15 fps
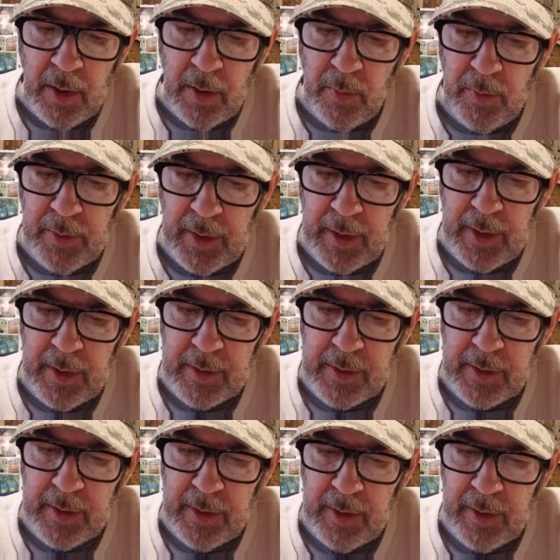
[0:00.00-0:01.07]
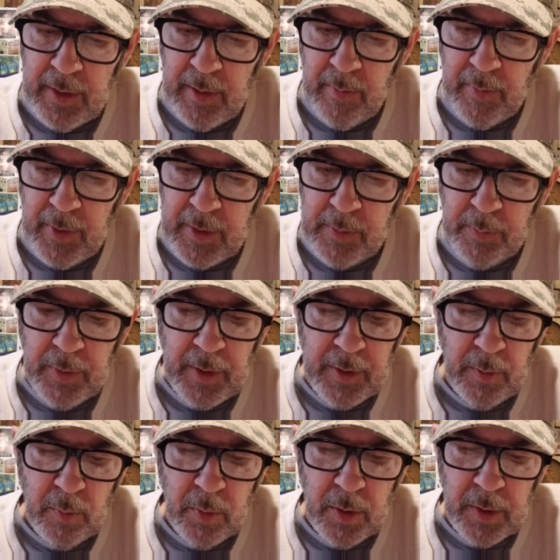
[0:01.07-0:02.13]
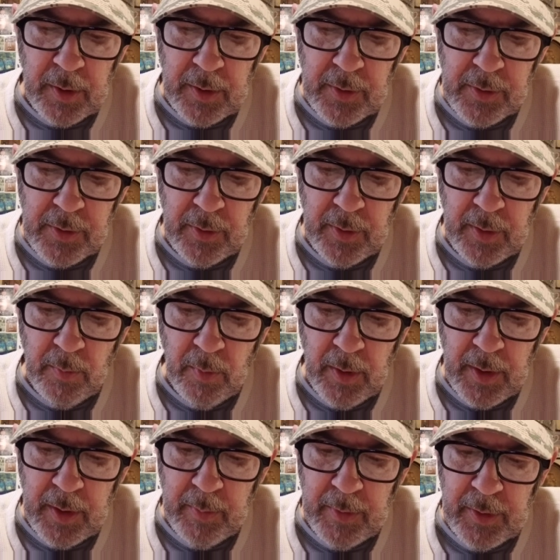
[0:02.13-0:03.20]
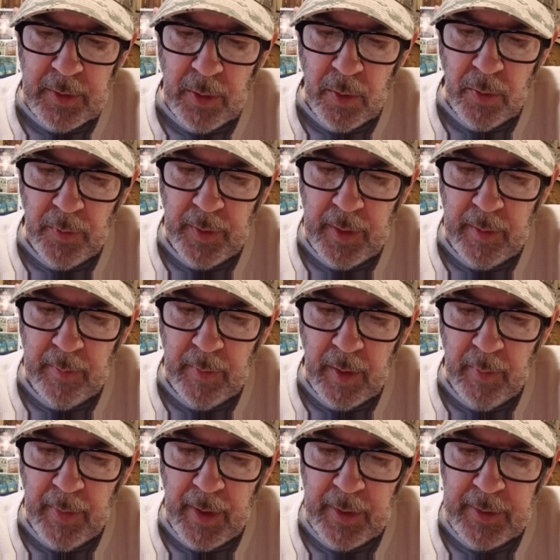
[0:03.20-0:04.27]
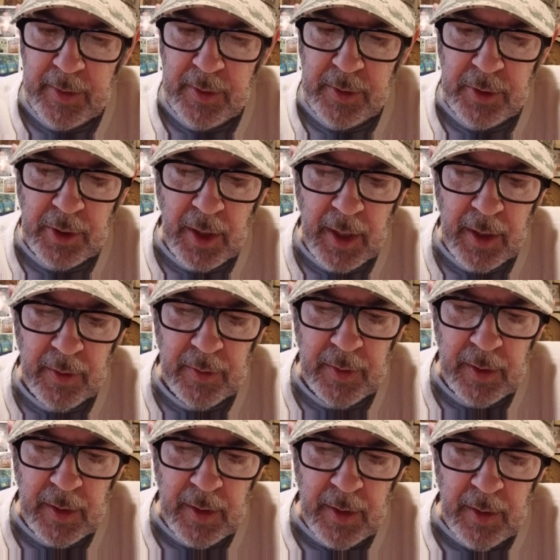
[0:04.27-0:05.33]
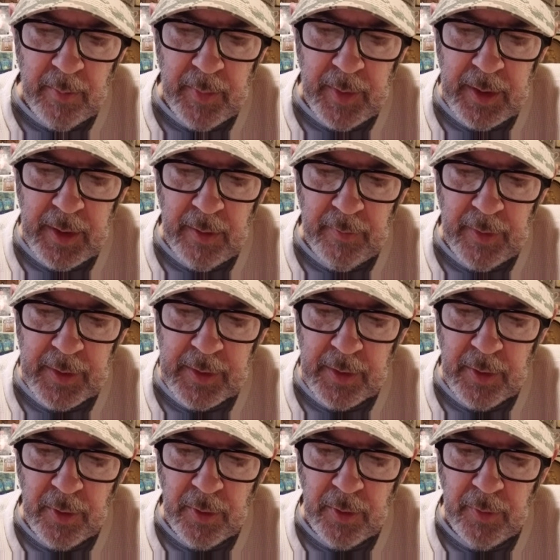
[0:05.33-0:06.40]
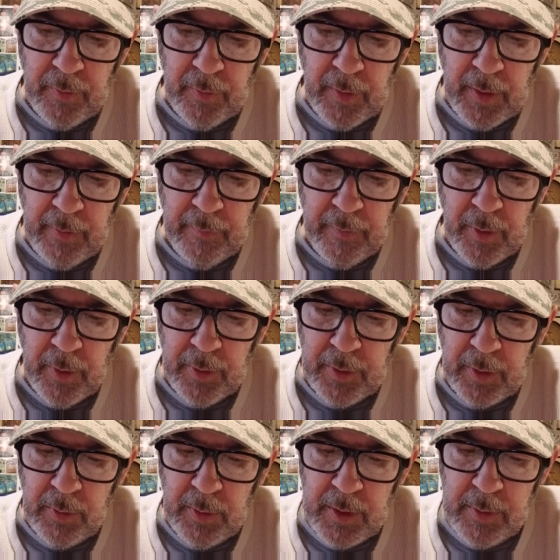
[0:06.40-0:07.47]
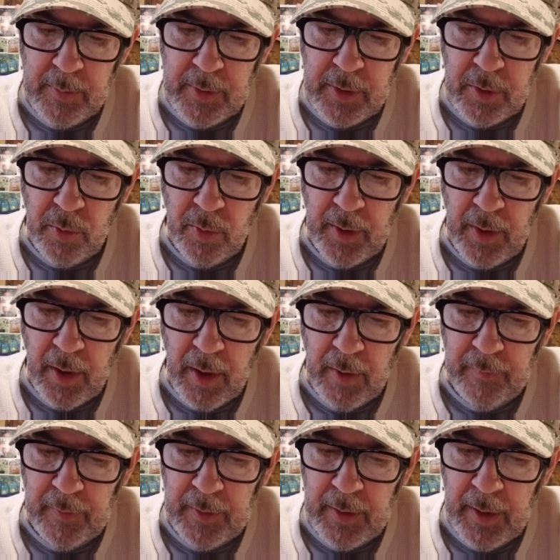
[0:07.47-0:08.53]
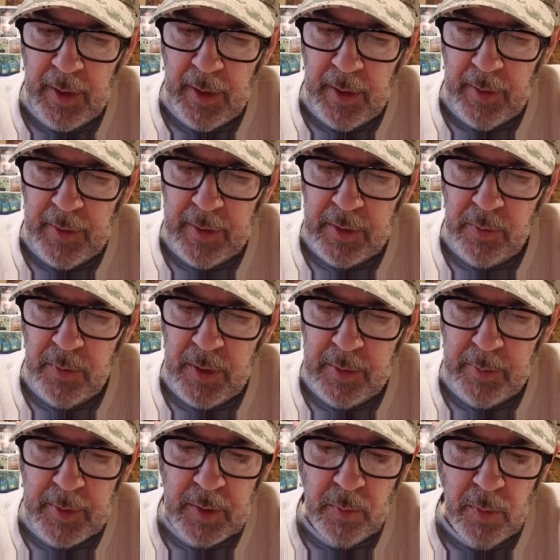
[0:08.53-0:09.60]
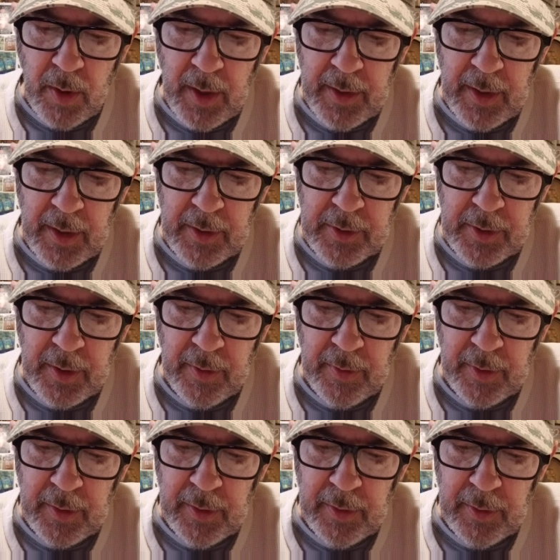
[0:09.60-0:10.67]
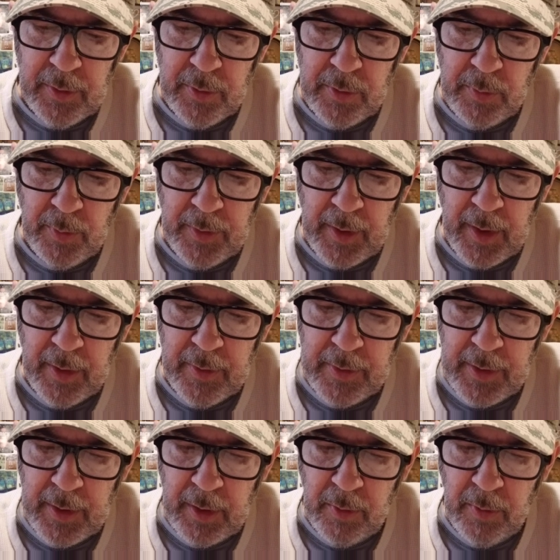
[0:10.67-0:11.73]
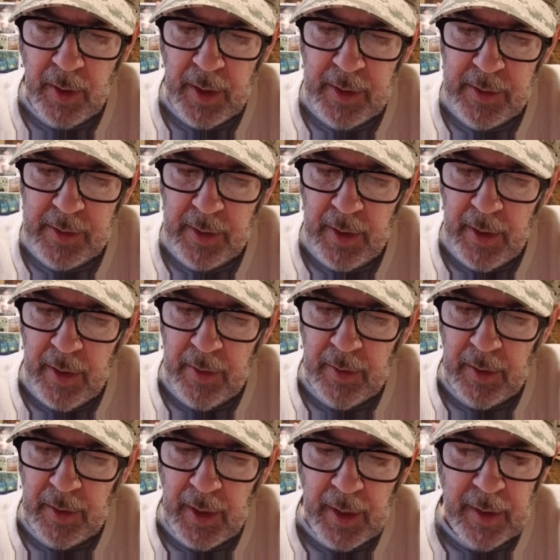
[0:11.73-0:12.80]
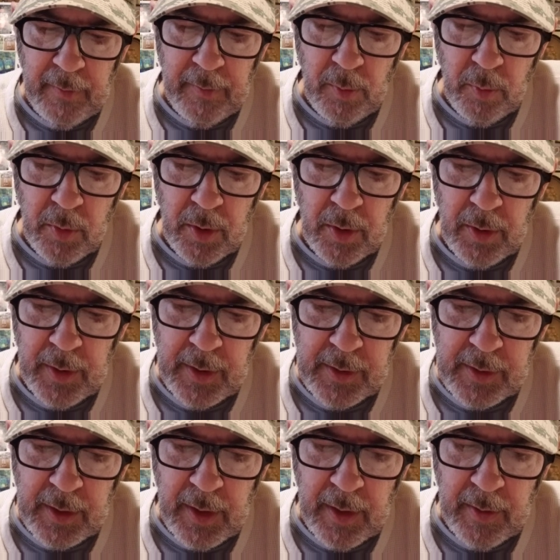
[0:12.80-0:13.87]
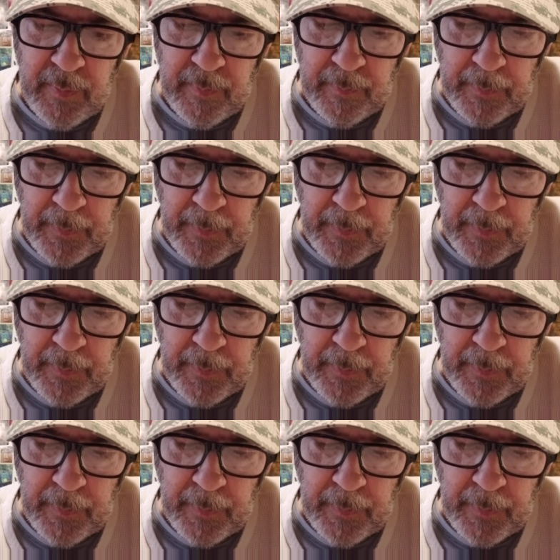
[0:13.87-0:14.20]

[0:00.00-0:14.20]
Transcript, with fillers: When they had seen him, they spread the word concerning what had been told them about this child. Many of us had heard, have heard the Christmas story often. This Christmas, why not share the good news with others that Christ the light of the world has come.